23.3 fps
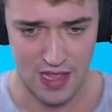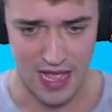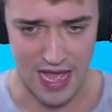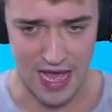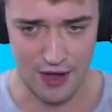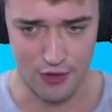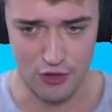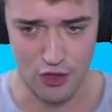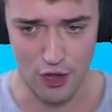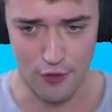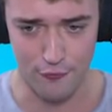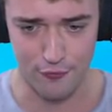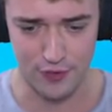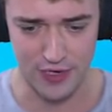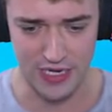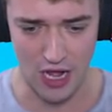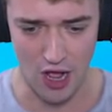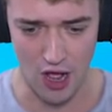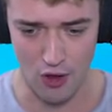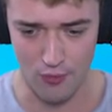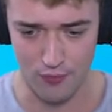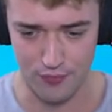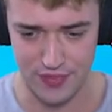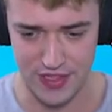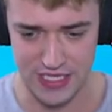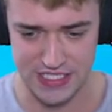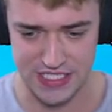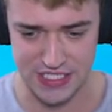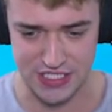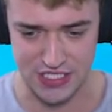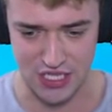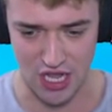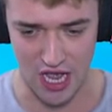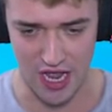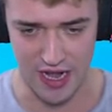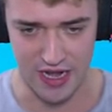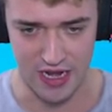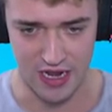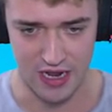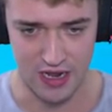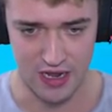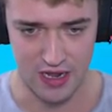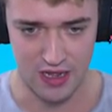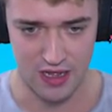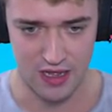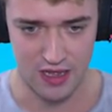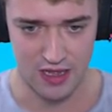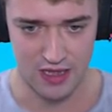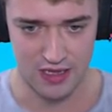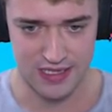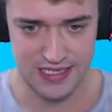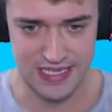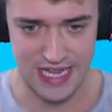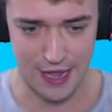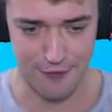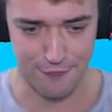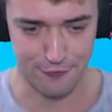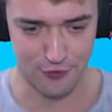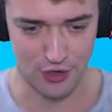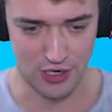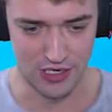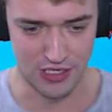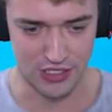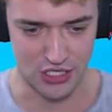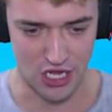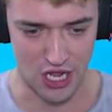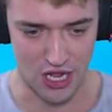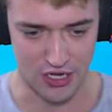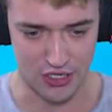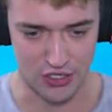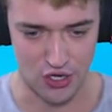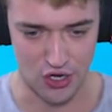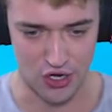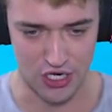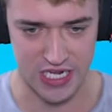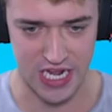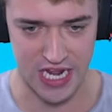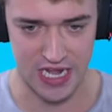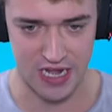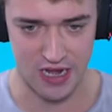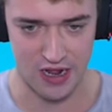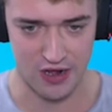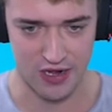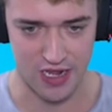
I don't know if we... need. Oh, this is done. Definitely done cooking.